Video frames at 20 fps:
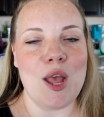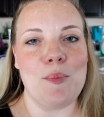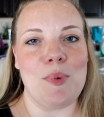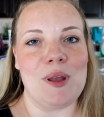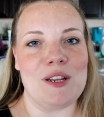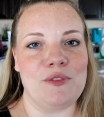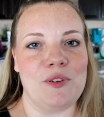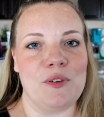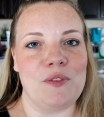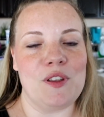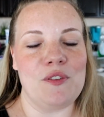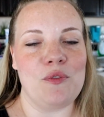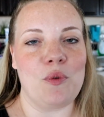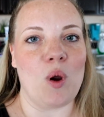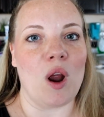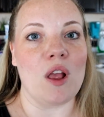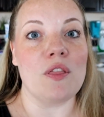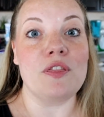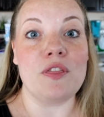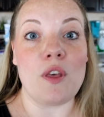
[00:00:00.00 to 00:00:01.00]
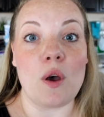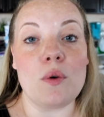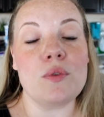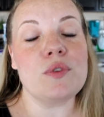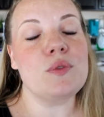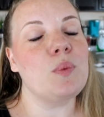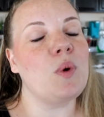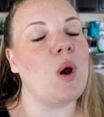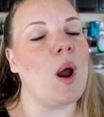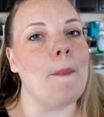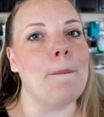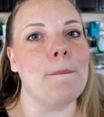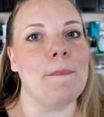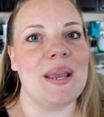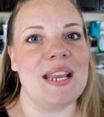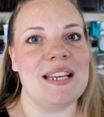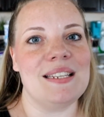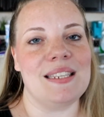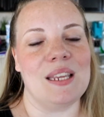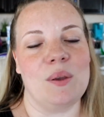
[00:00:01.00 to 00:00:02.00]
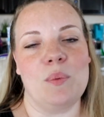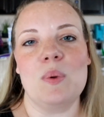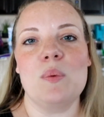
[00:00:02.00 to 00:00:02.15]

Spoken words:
Page 54. Those were amazing.